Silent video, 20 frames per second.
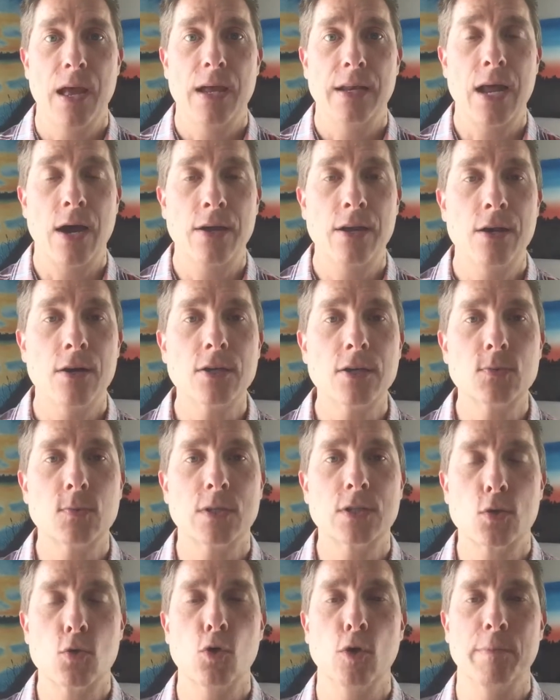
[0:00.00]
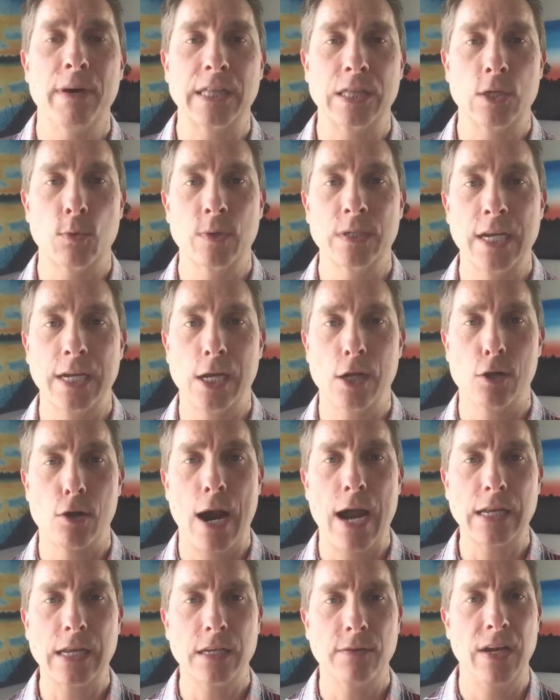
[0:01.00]
Now, here's what's cool about the
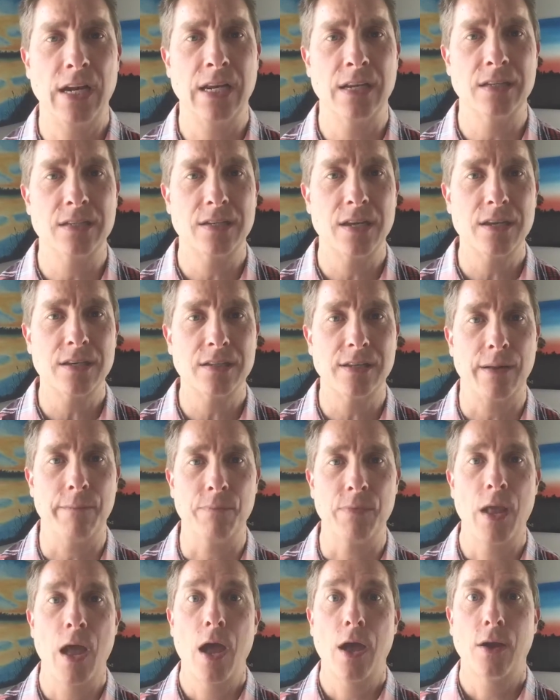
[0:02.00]
reticular activating system.